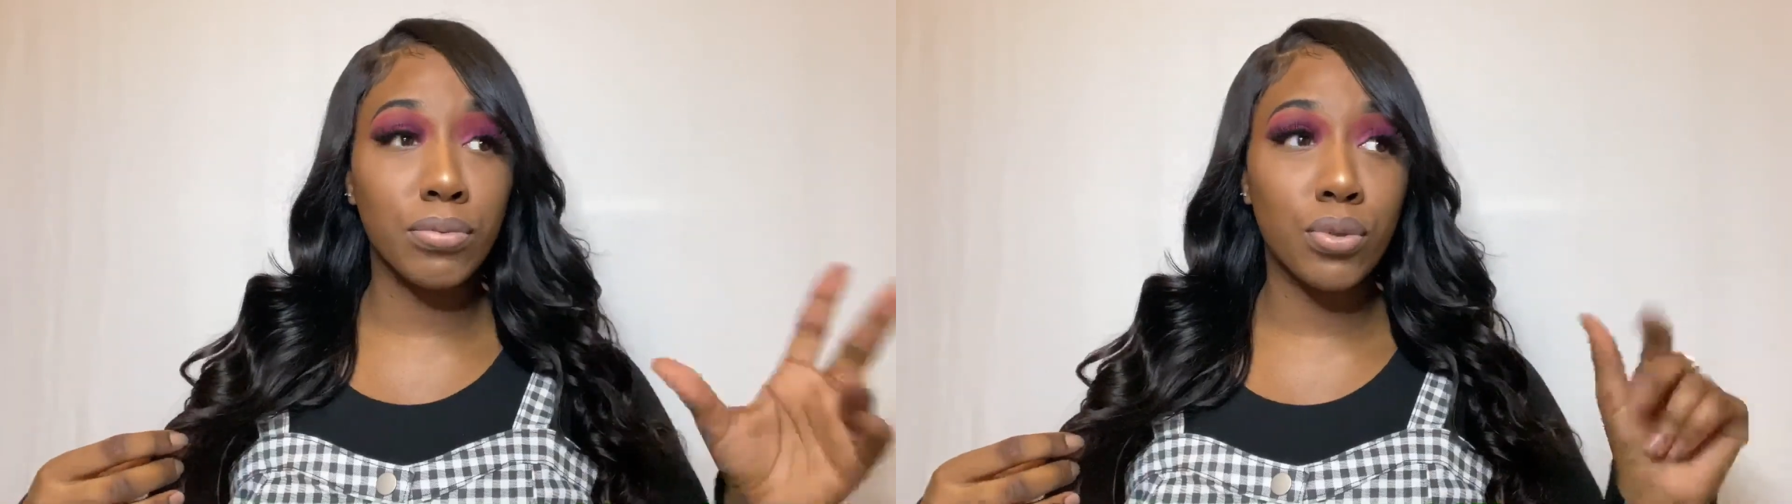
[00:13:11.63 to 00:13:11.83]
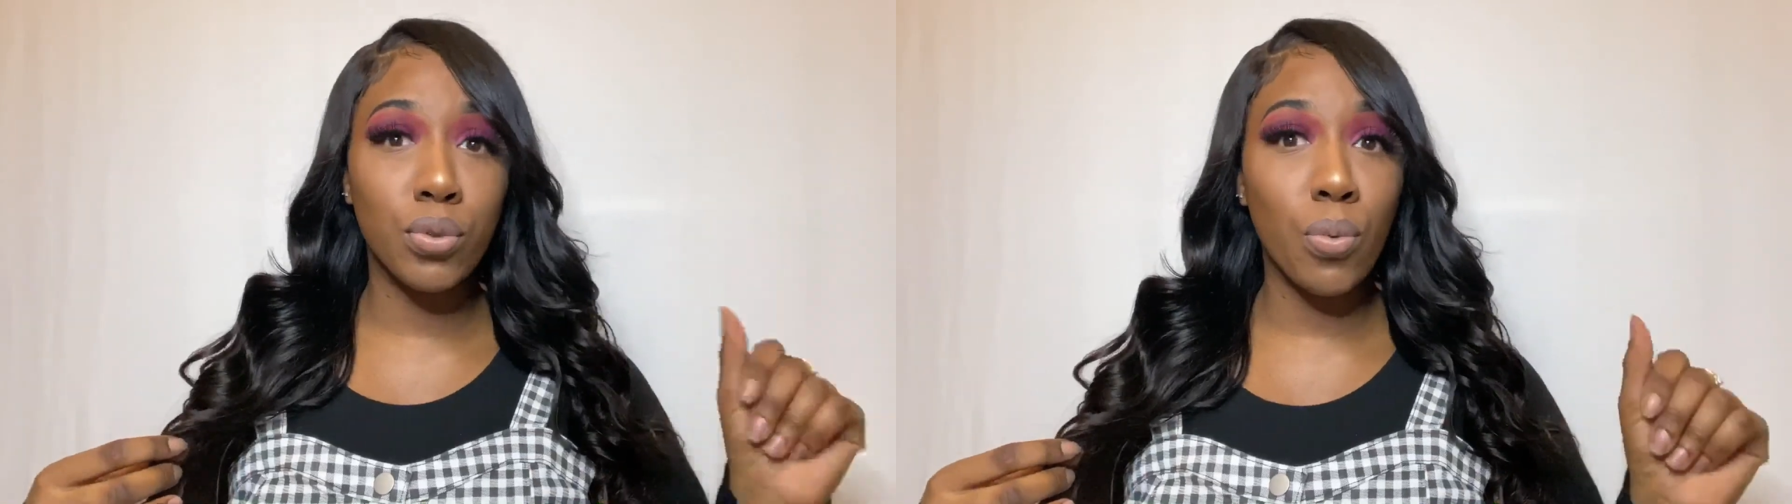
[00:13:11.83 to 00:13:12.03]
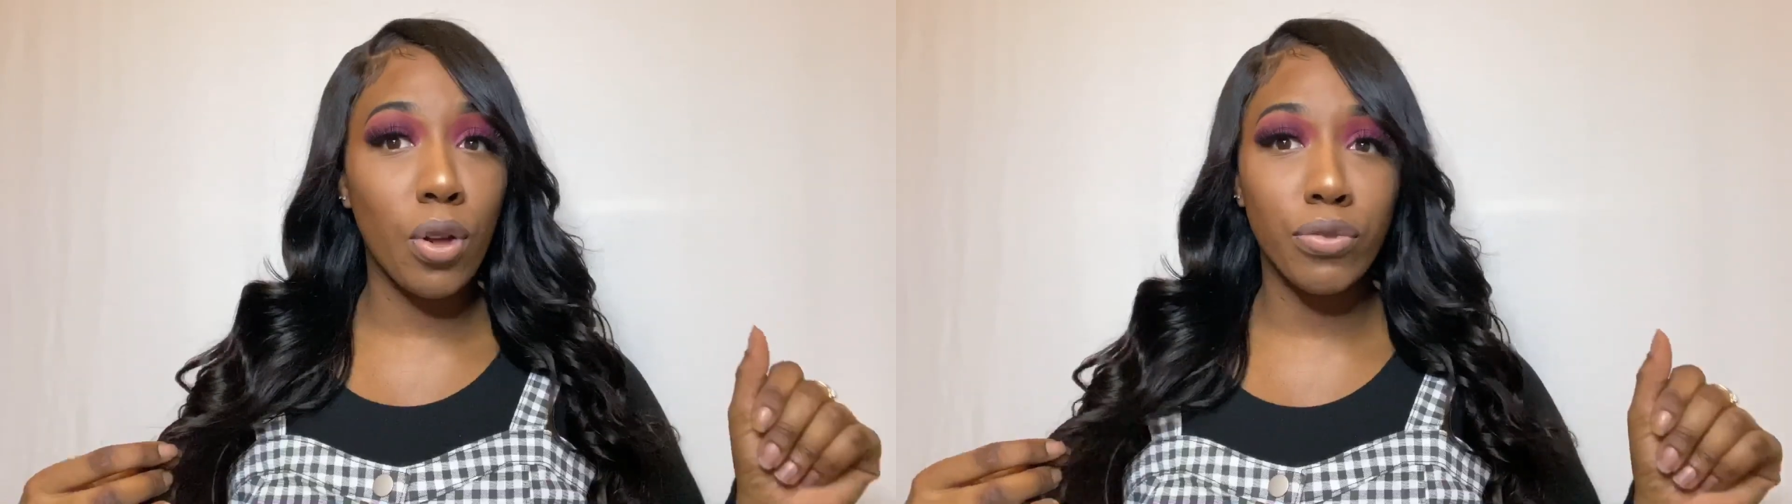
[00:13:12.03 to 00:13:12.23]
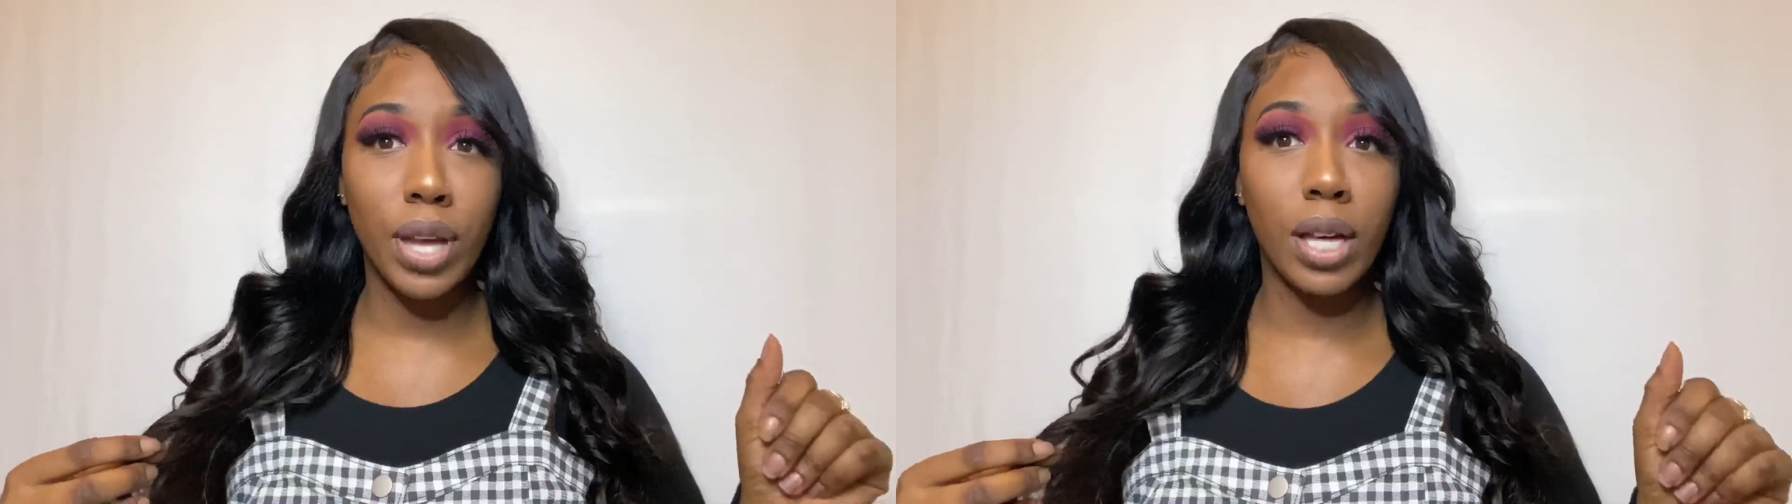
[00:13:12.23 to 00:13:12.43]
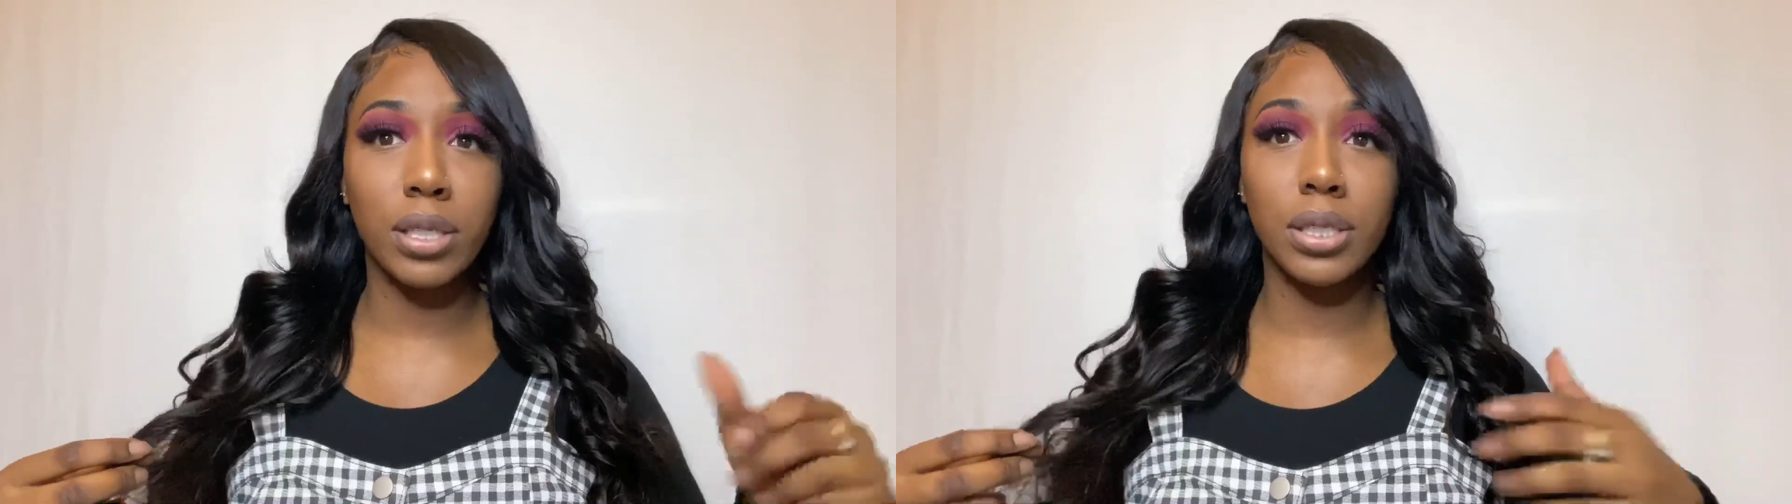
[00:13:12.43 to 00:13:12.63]

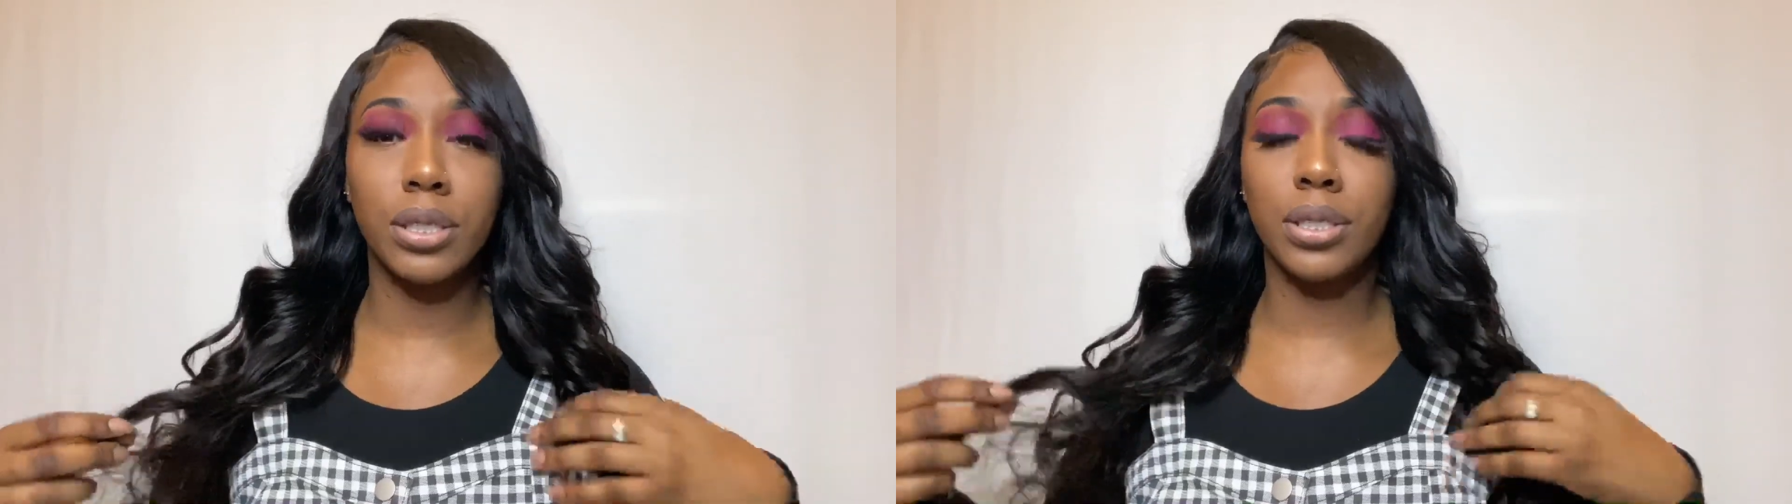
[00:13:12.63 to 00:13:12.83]
$12.